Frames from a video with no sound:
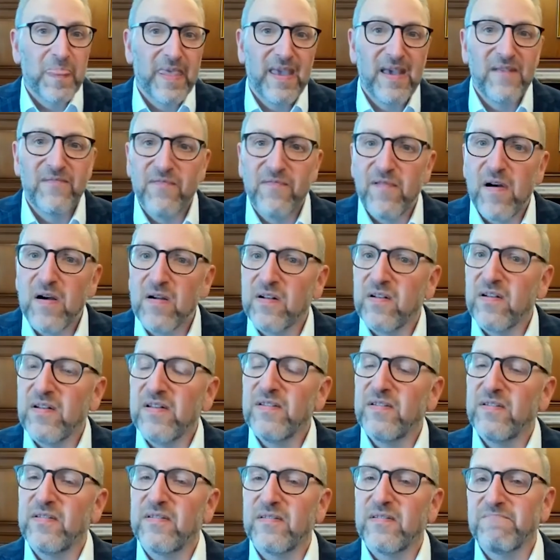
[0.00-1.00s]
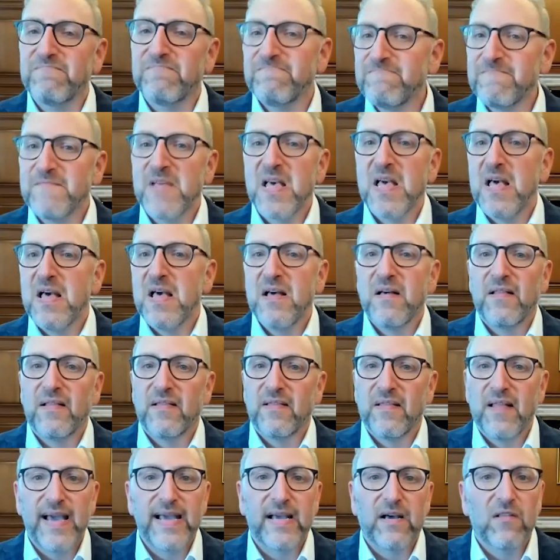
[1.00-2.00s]
it functions
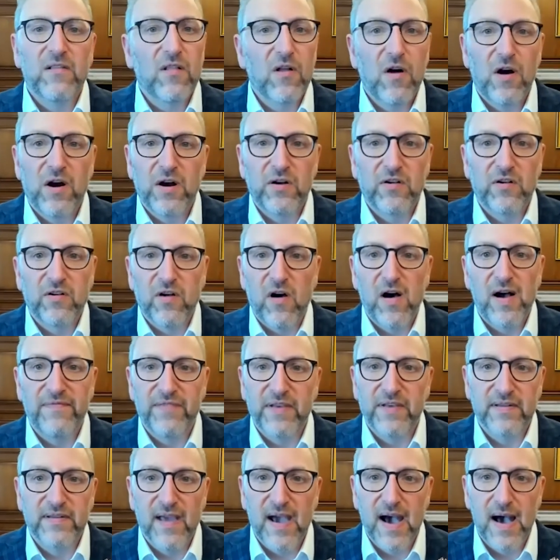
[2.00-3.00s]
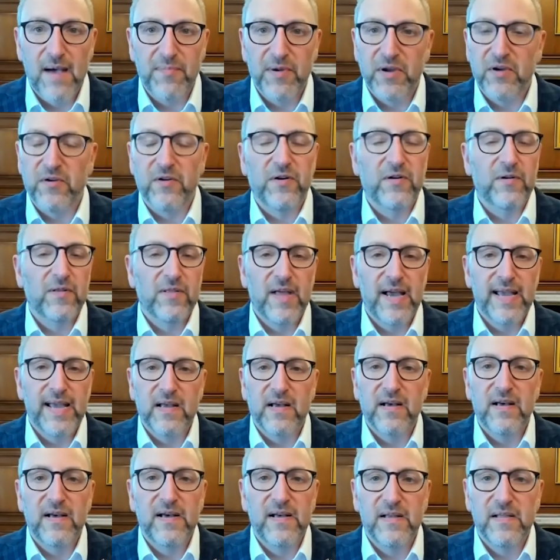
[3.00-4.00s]
like a large office copier or like
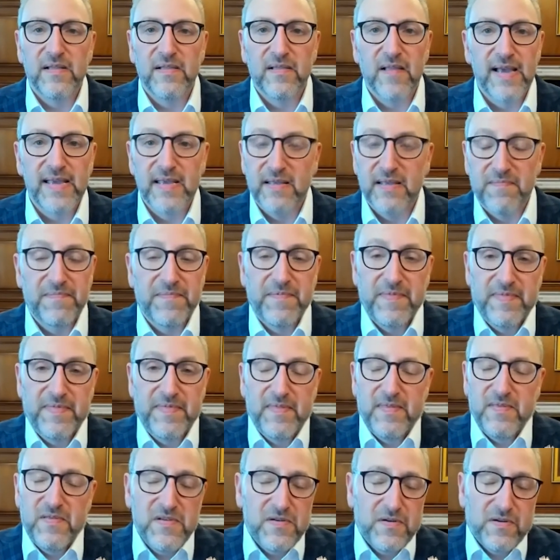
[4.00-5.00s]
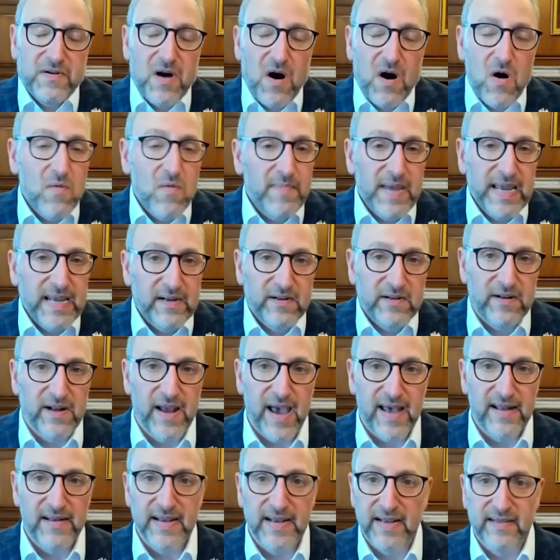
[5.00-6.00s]
your home
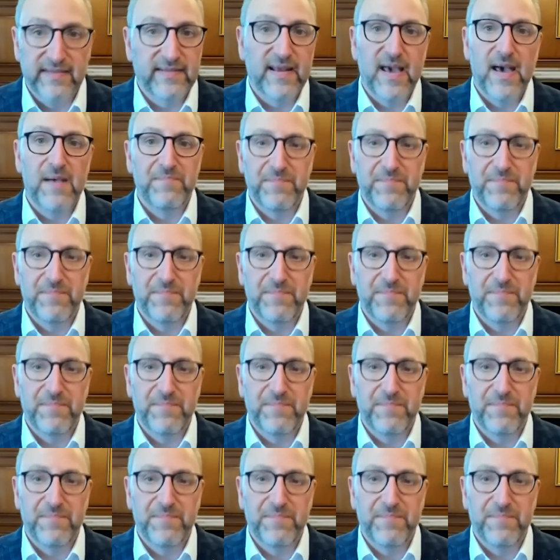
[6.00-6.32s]
inkjet, except